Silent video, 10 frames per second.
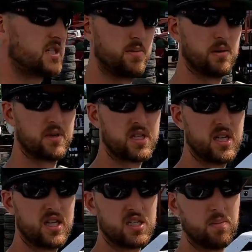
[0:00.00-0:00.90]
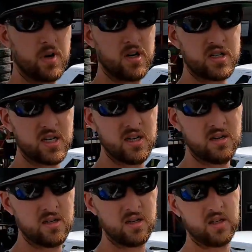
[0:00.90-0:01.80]
to be able to see this in person,
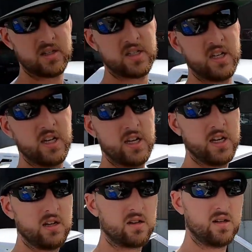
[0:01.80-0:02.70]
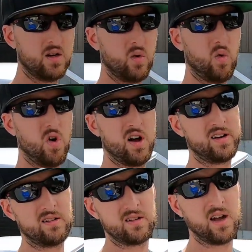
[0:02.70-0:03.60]
see what
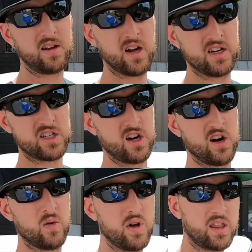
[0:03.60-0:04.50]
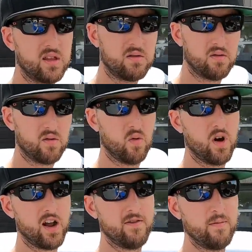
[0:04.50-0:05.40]
I kind of started with,
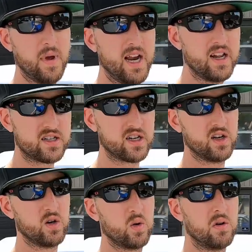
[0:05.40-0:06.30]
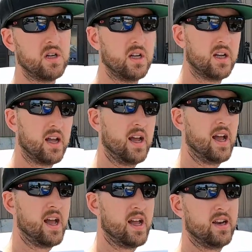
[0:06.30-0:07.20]
what I've made it to,
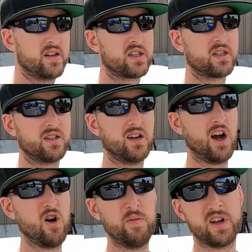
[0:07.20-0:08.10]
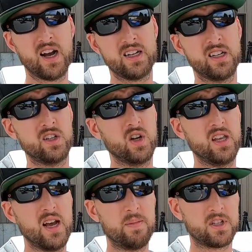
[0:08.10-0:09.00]
and I hope you guys enjoyed
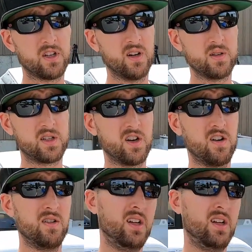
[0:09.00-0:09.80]
the episode. So